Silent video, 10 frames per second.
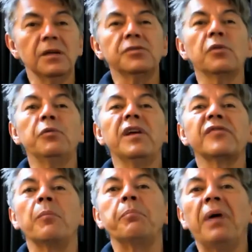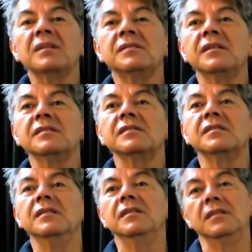so we have some
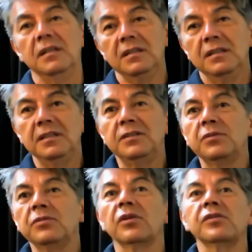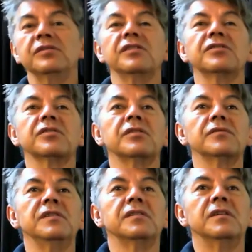partners into the organization
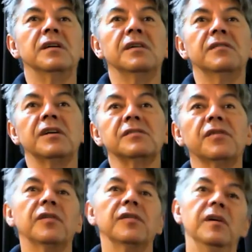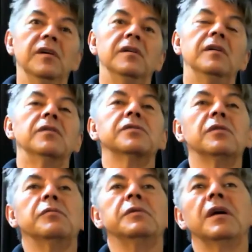of this event. So
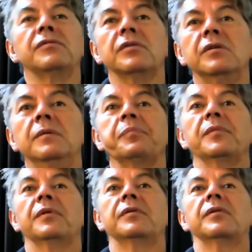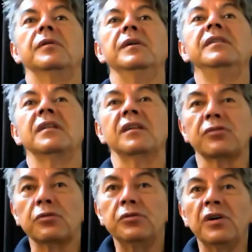also we have the
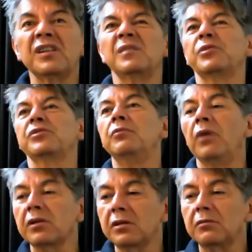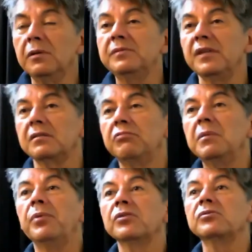International Lunar Exploration Working Group that
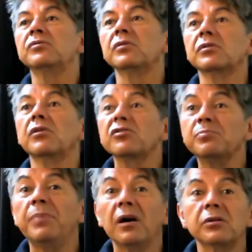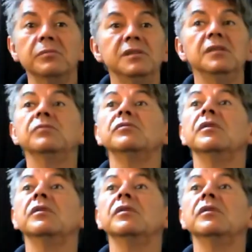report to the COSPAR Committee